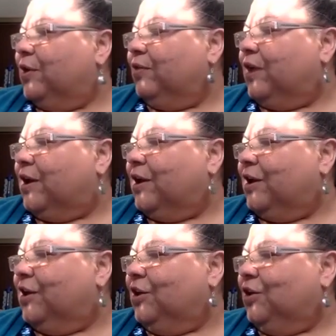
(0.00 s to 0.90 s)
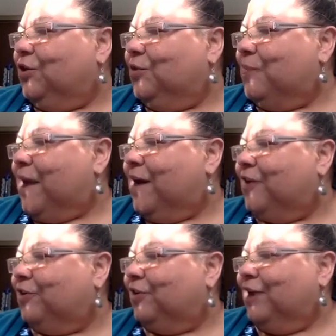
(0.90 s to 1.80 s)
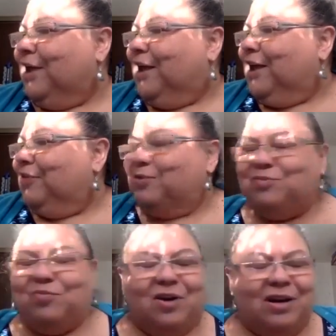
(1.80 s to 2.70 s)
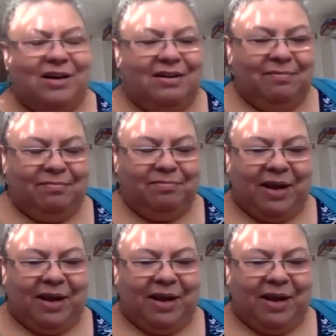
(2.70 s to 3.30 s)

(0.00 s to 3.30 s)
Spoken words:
You Matter, and there was one